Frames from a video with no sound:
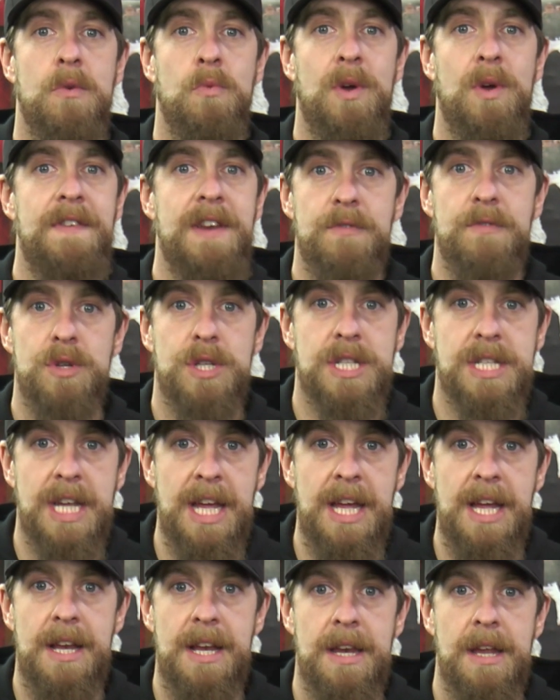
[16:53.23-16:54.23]
we've never
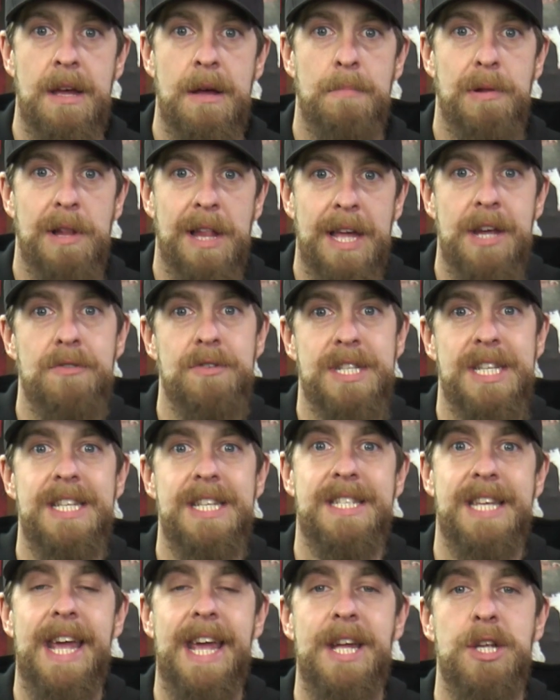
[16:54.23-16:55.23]
seen players
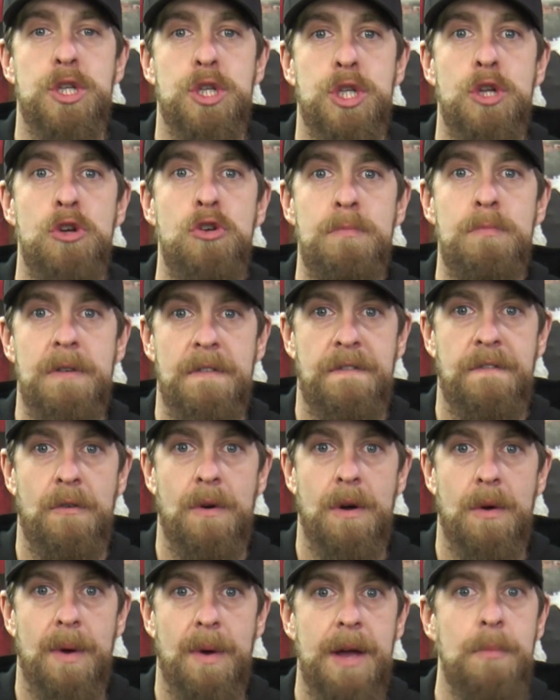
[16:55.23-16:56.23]
his age do
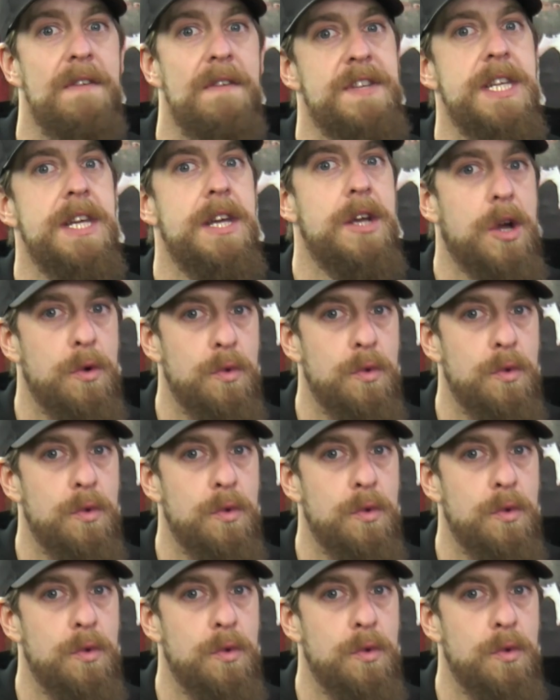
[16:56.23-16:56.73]
before, right? We've seen